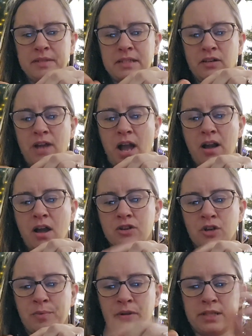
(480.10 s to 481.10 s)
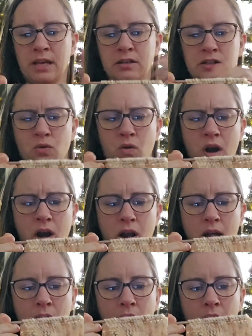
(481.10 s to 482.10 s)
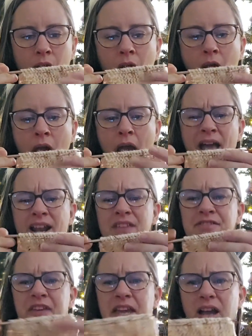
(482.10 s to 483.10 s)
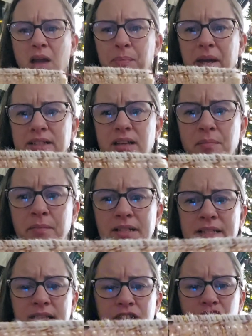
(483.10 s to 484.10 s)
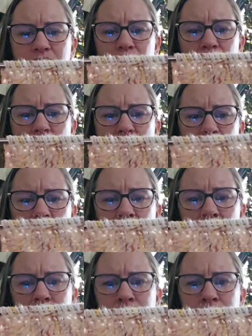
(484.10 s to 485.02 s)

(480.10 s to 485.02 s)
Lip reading: still not 100% sure, and I think I picked up my stitches correctly.